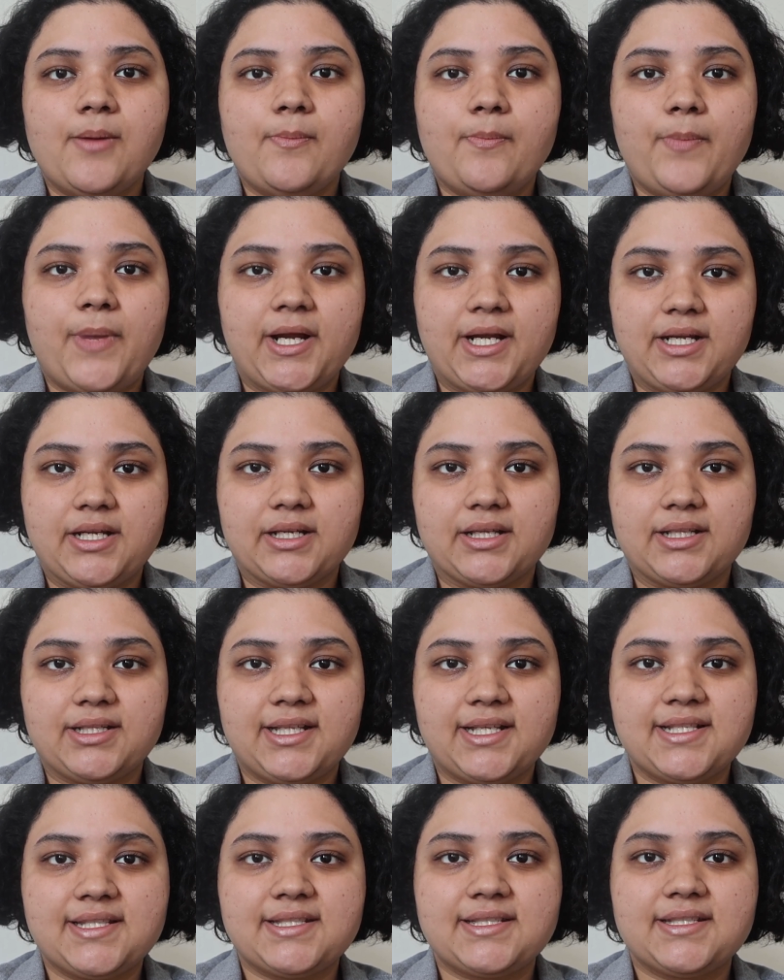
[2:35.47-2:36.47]
but
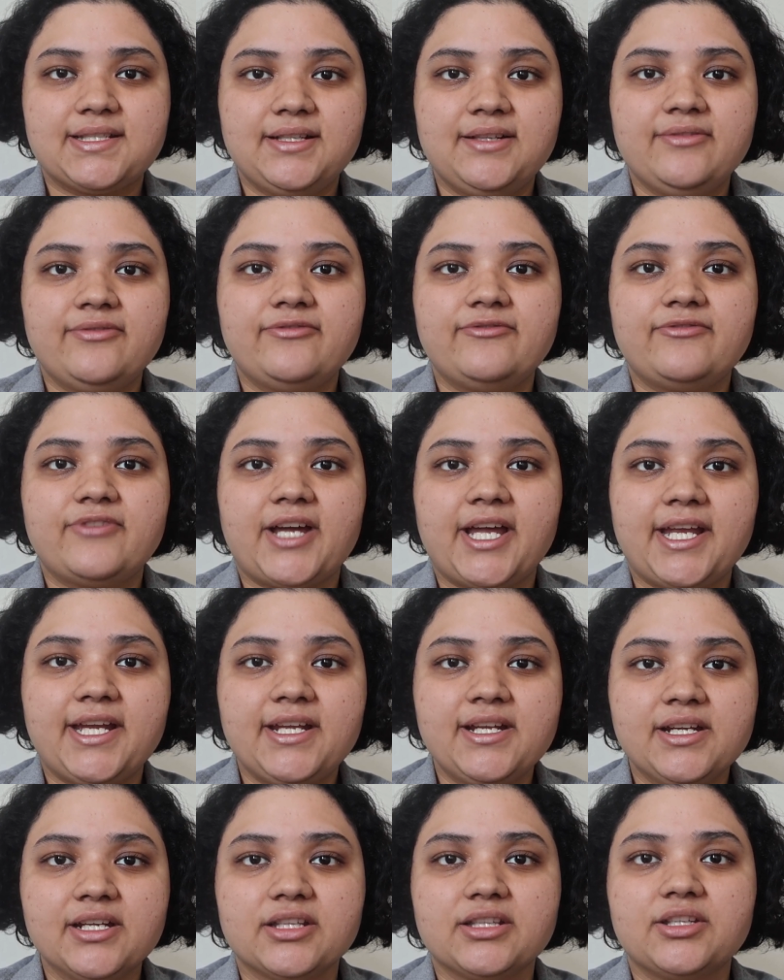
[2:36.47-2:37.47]
they still
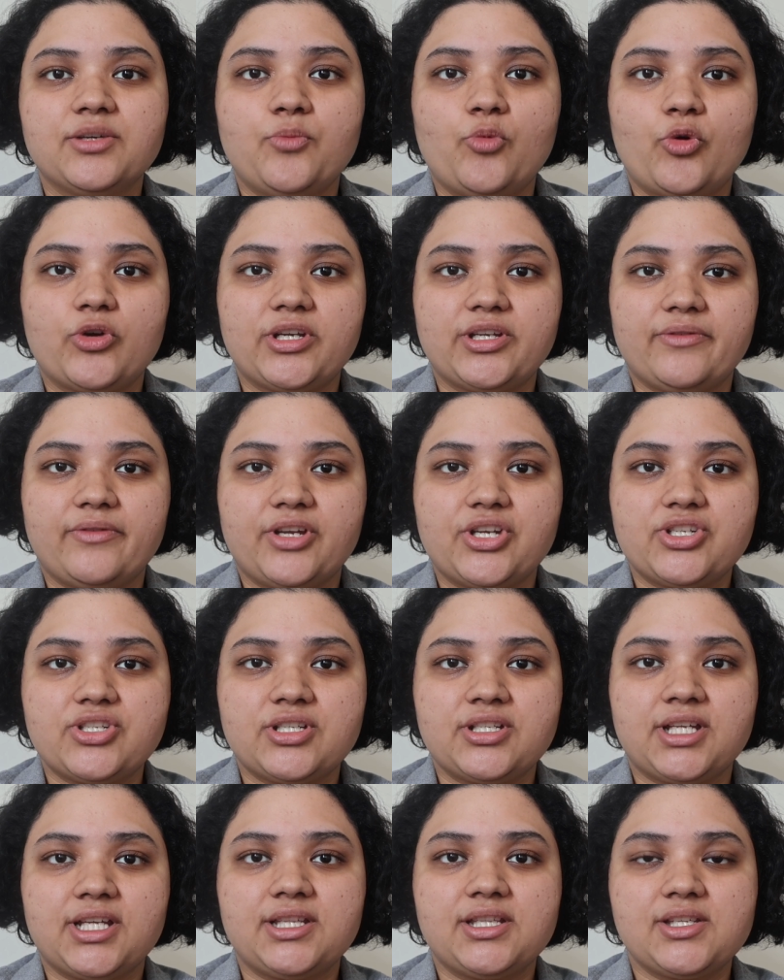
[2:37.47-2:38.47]
find the
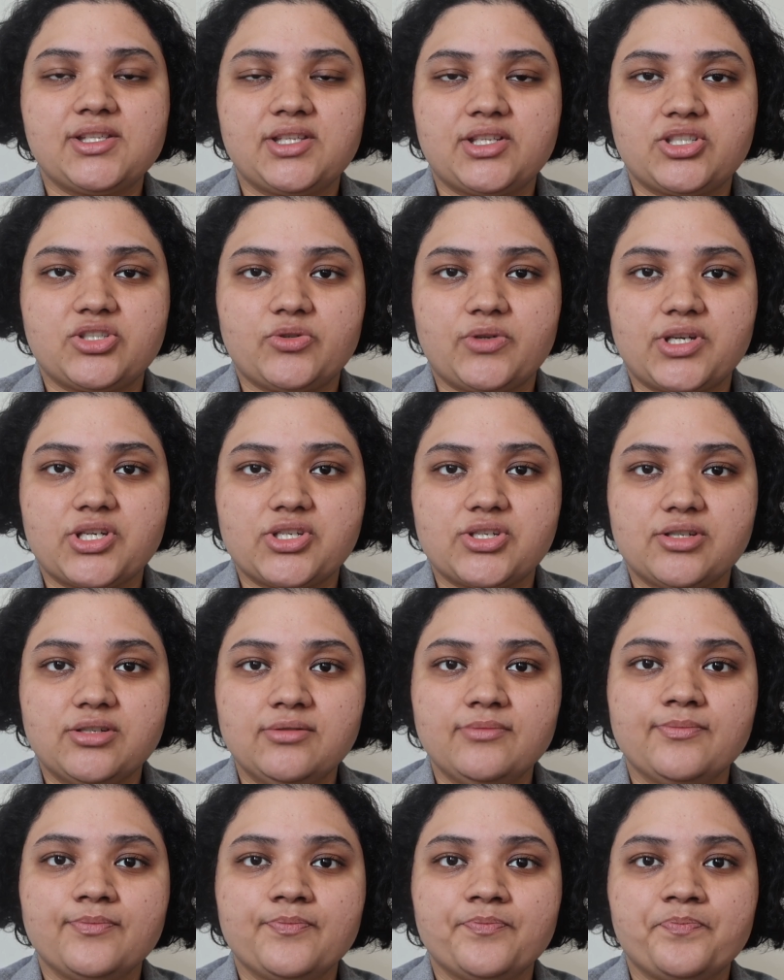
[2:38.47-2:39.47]
motivation in the situation